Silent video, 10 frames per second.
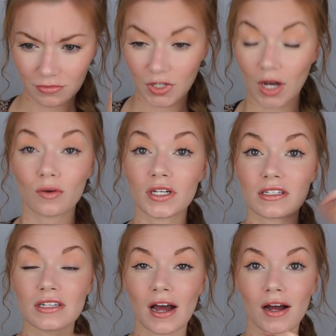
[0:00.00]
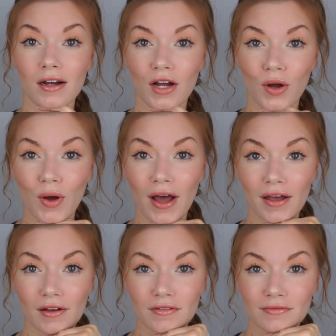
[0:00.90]
No, he's not. Okay.
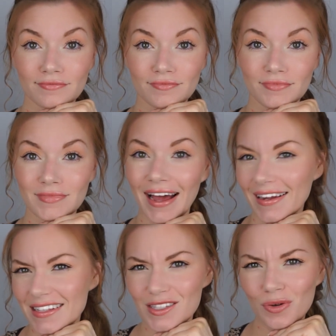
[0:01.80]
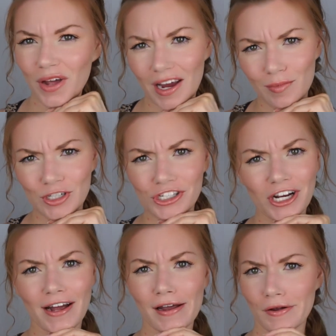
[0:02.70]
I get so camera shy.